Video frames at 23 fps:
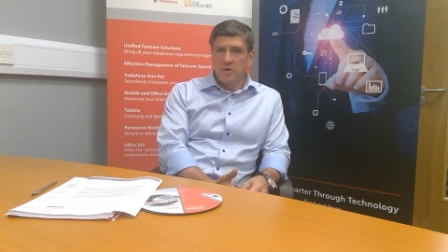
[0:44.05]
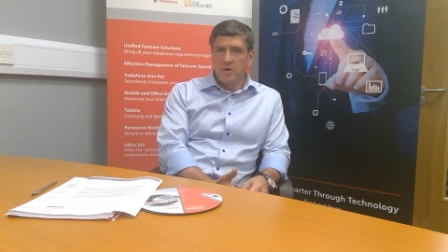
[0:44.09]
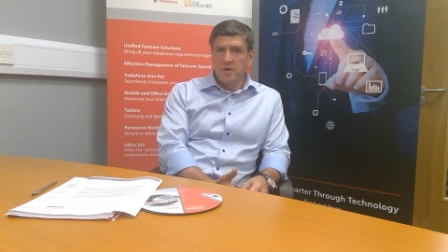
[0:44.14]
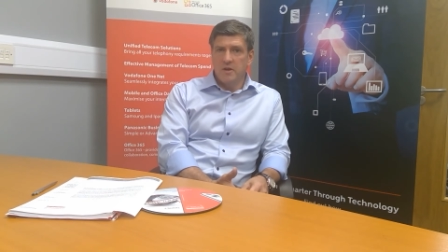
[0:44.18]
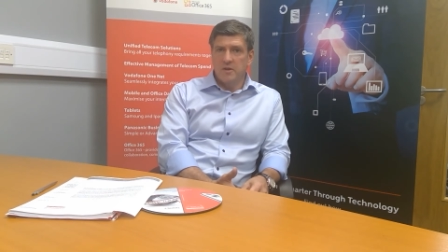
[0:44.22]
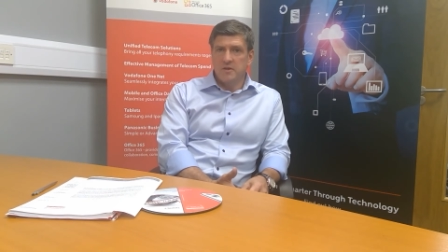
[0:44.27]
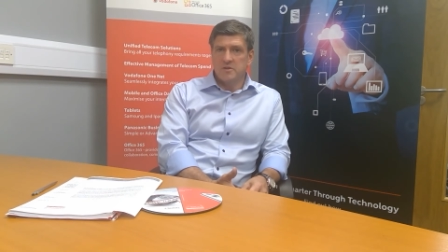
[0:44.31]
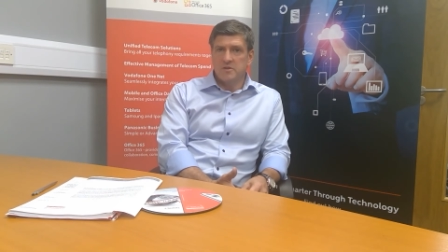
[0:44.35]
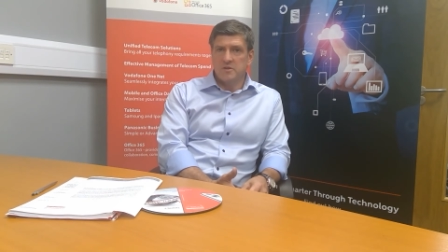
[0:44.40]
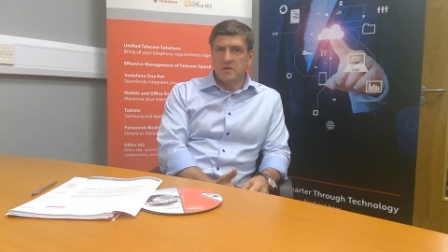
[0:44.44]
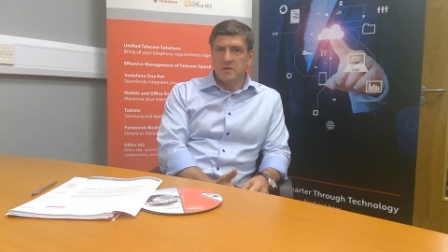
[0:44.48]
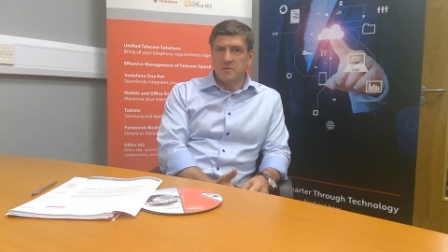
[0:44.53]
in
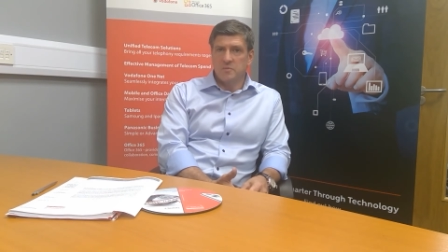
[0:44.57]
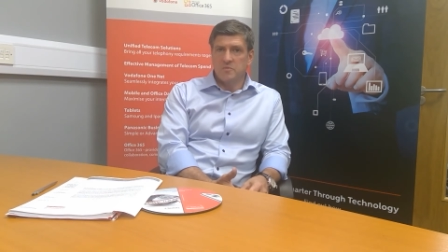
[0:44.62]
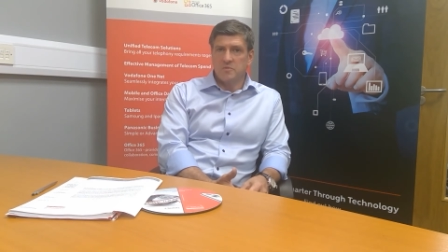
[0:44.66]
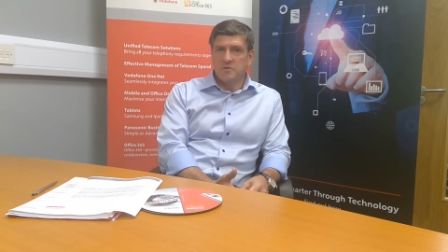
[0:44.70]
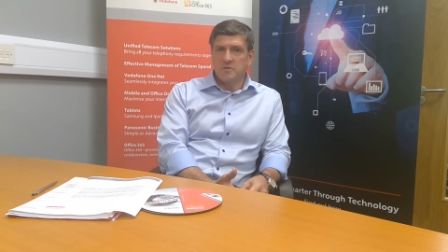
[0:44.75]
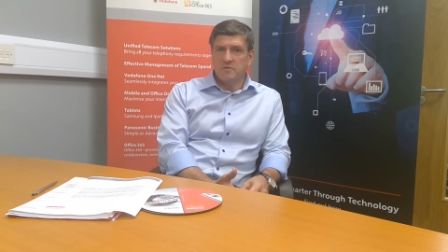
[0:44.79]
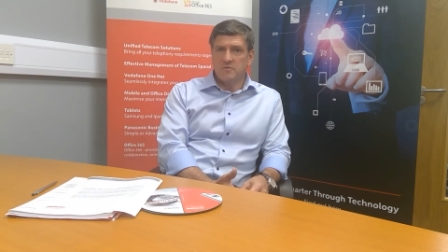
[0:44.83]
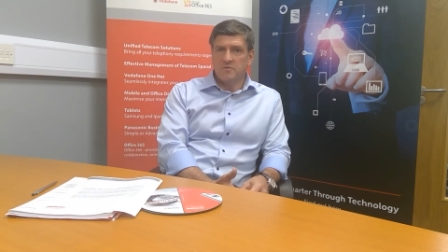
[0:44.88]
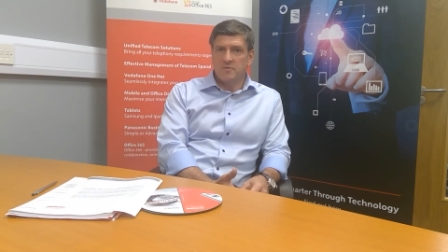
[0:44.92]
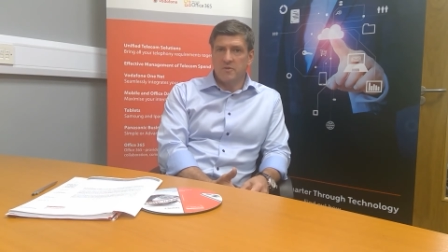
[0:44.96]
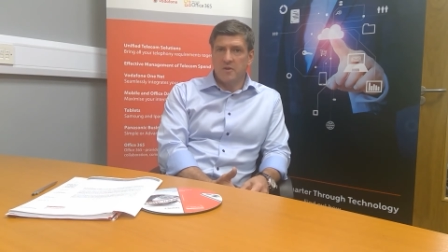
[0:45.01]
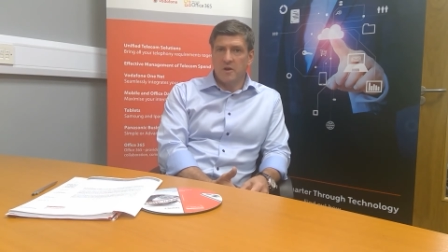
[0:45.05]
terms
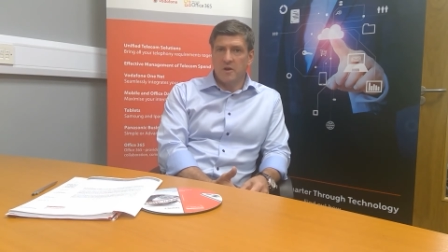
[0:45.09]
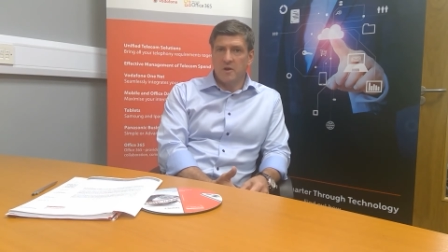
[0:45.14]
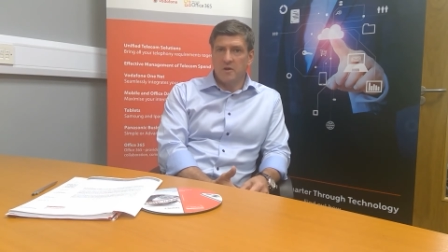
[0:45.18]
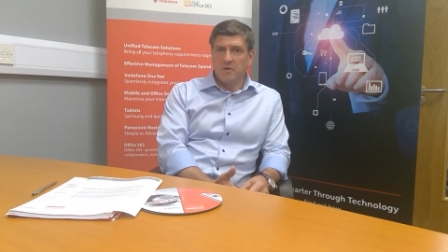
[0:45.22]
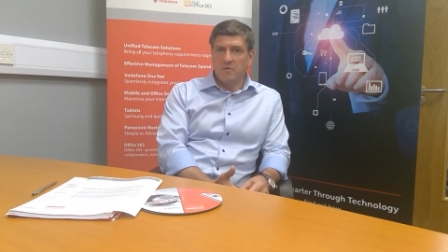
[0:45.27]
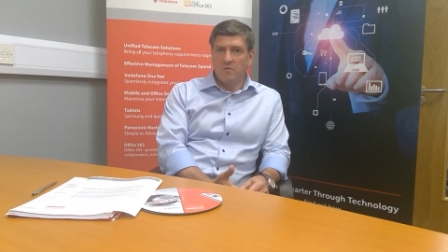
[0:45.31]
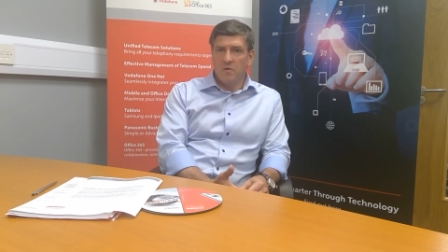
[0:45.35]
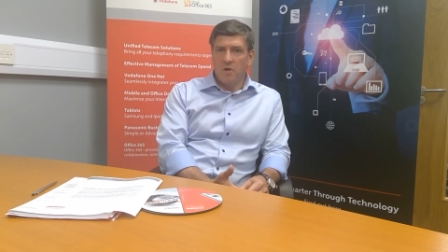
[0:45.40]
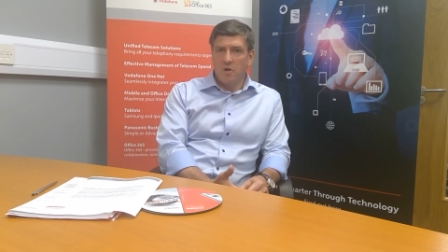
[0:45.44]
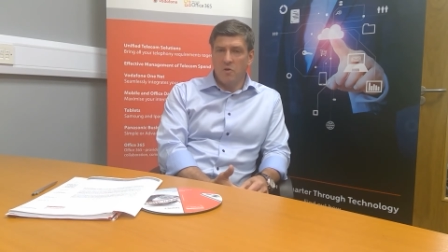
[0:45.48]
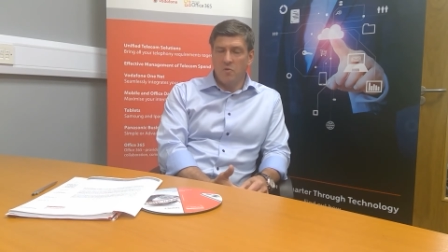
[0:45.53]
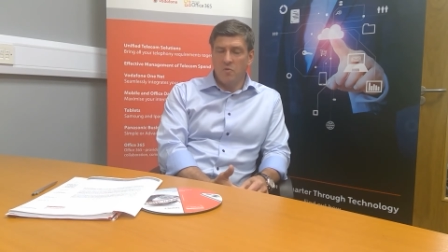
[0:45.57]
of their
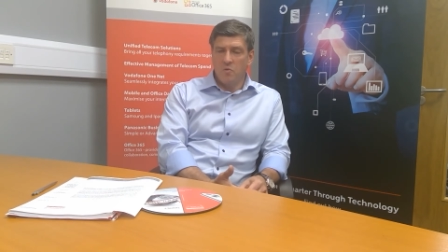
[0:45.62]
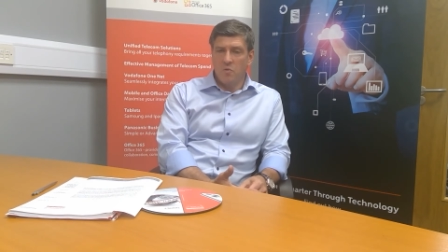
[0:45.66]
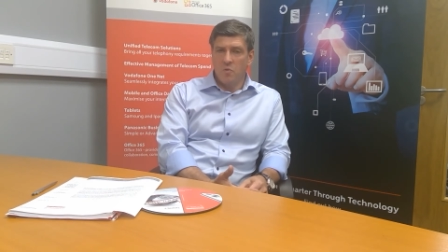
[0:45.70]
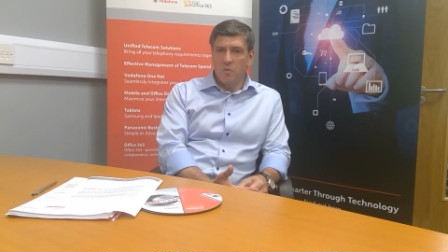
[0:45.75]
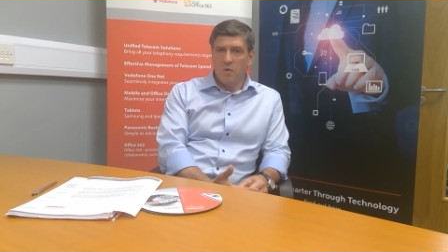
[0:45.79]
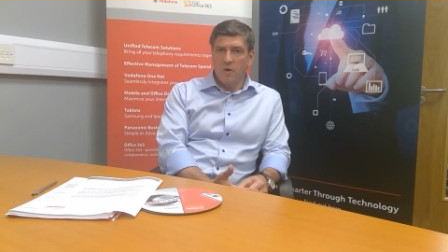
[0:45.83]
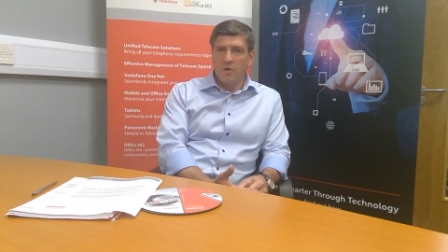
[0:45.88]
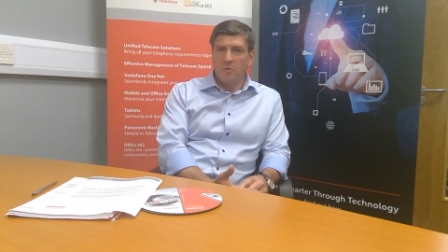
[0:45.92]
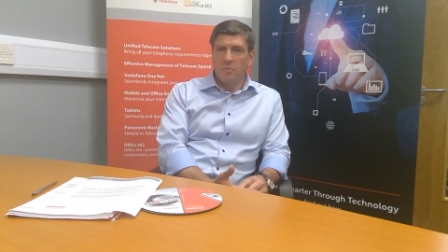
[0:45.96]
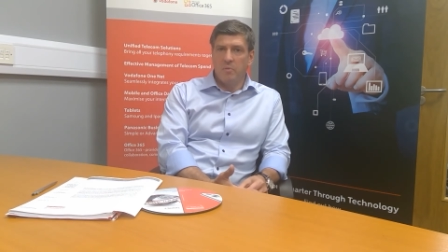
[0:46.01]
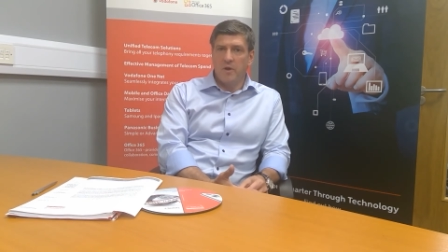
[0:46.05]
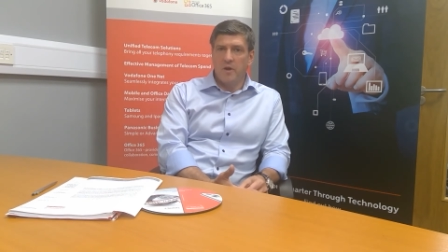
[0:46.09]
own
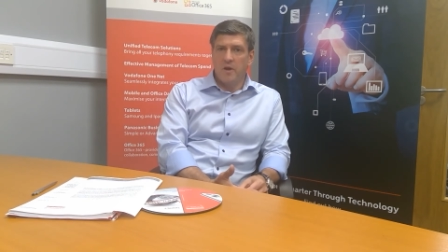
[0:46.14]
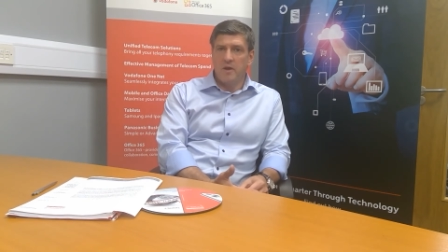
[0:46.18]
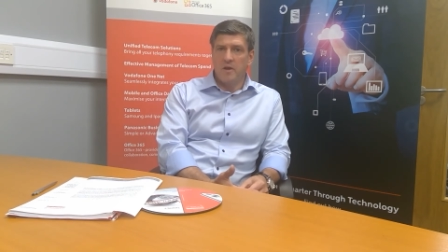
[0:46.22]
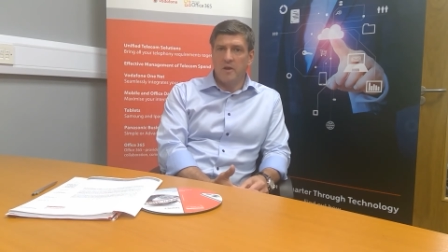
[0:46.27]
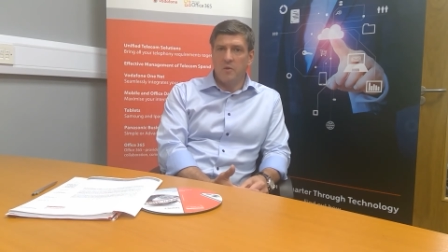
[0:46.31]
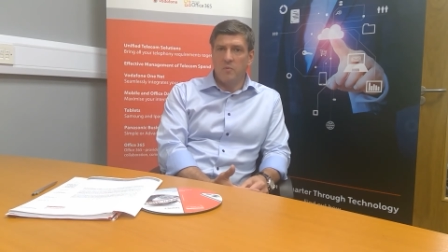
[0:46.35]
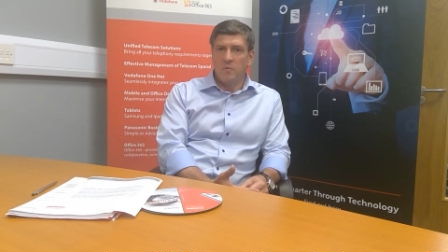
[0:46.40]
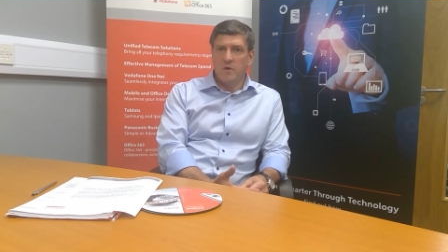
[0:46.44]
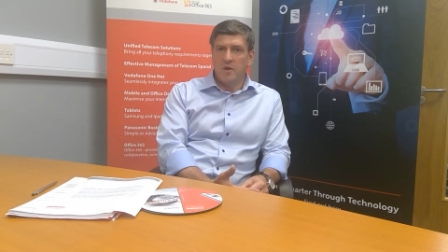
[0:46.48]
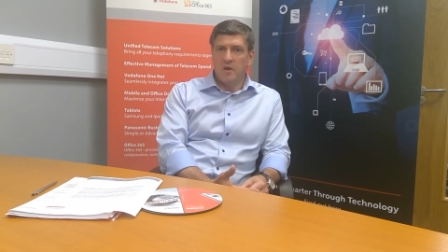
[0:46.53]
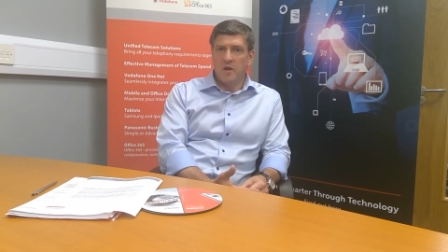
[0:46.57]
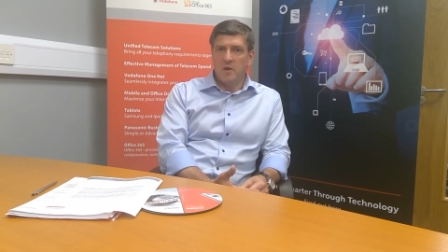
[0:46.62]
well-being
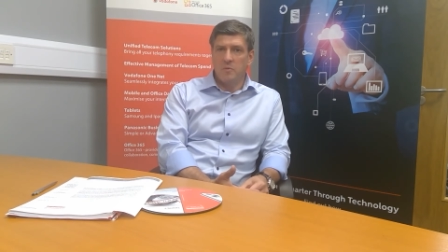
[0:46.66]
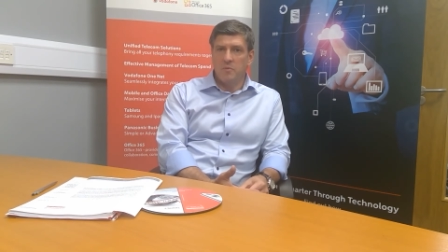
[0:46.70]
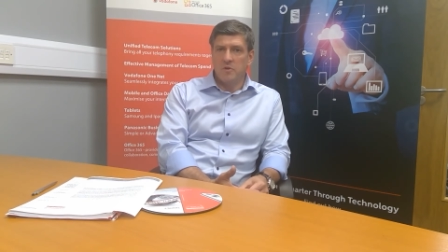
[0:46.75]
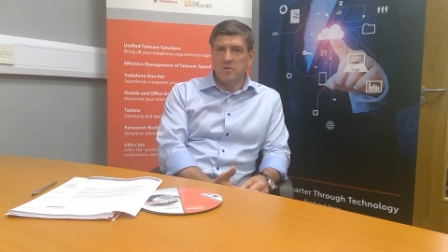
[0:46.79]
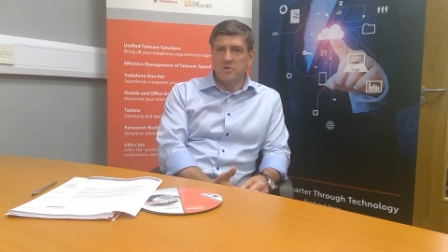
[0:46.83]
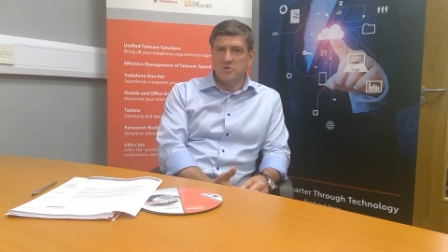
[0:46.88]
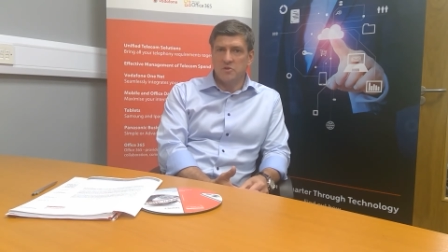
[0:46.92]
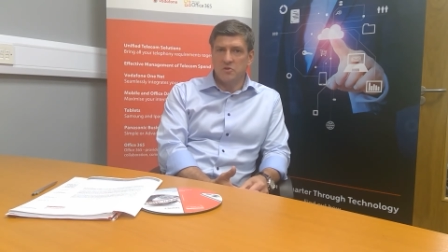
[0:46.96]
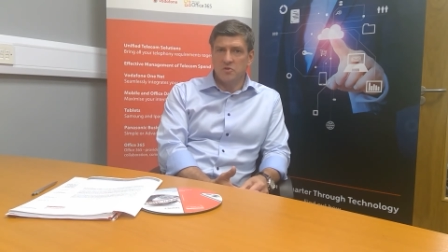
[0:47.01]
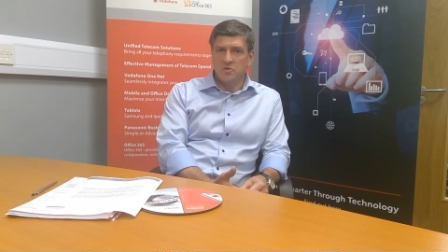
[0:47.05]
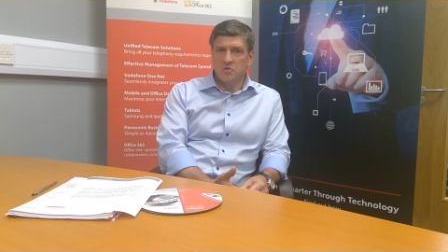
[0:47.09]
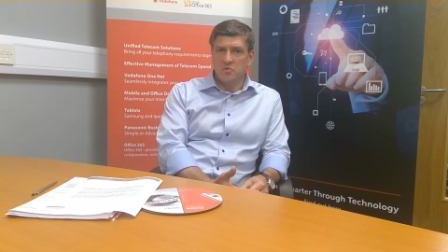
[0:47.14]
and we keep in
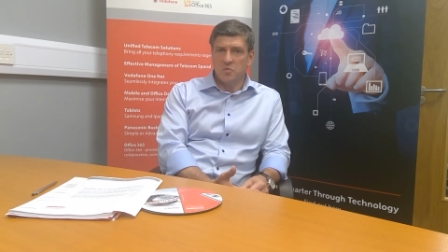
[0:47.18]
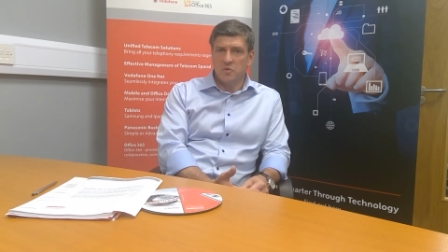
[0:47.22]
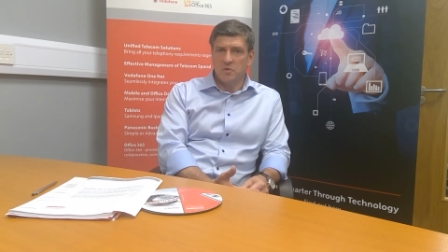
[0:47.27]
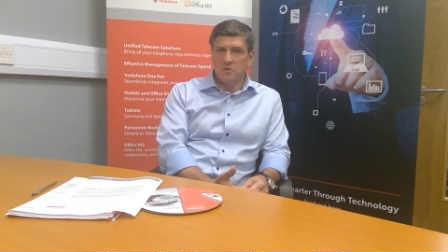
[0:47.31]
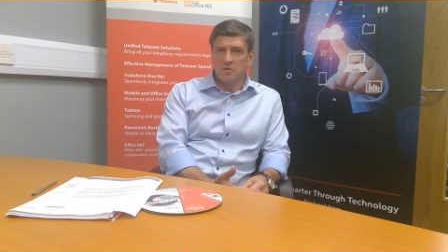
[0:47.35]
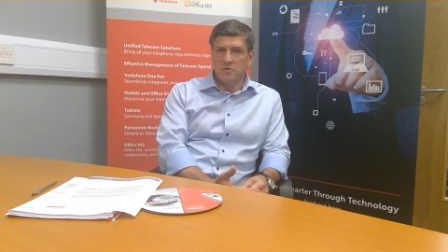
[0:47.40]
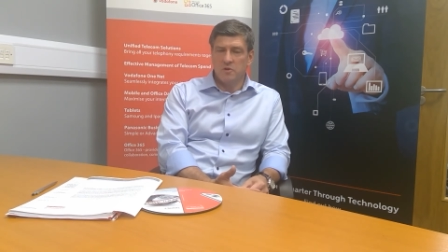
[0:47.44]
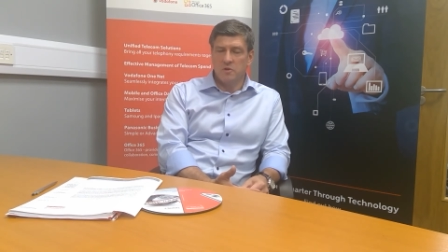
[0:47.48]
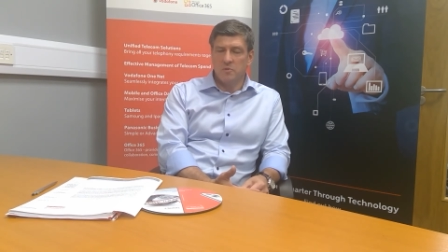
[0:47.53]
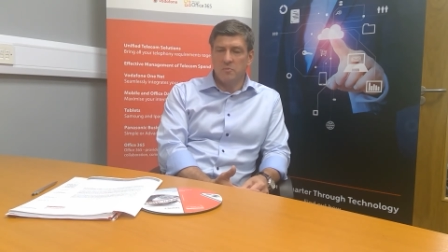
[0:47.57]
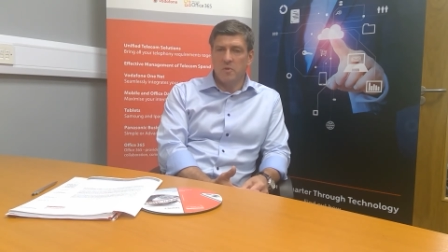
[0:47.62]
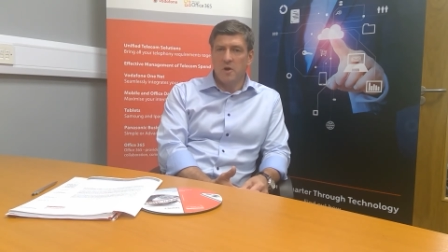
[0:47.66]
touch with
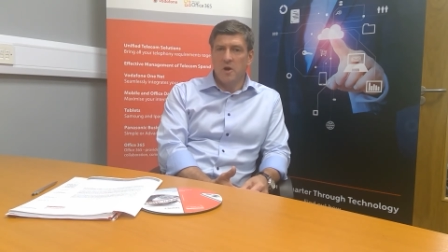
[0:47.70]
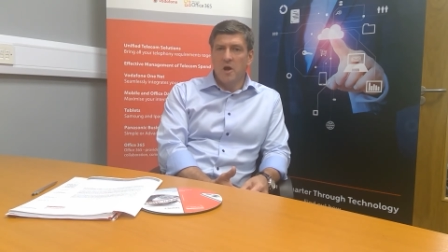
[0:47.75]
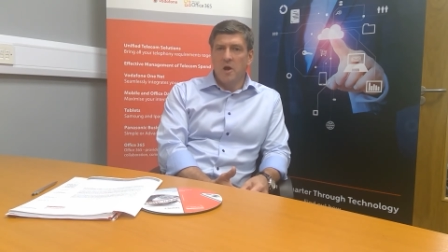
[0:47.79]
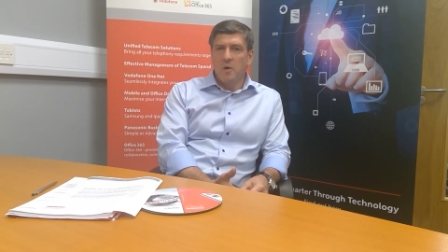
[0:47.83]
them